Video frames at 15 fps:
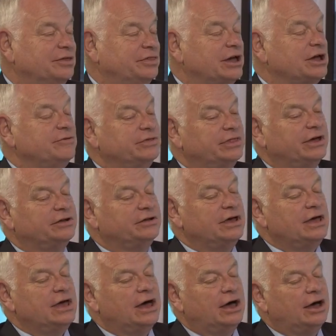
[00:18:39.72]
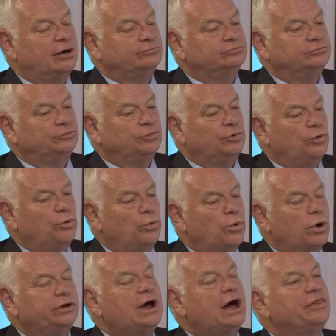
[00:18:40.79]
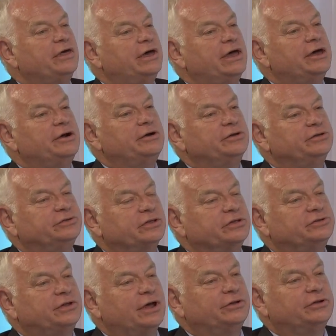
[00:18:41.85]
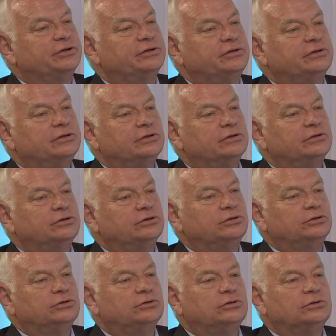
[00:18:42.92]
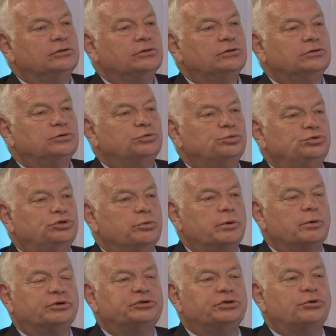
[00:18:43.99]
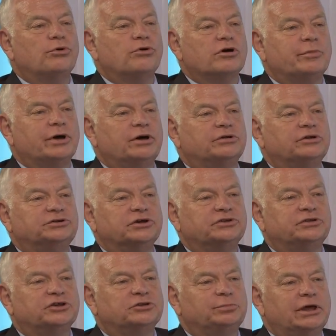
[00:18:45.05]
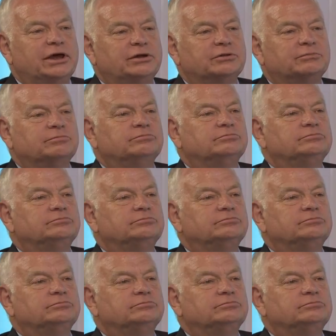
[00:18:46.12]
Thank you for that. What other areas of the standard do we want to talk about and just explain?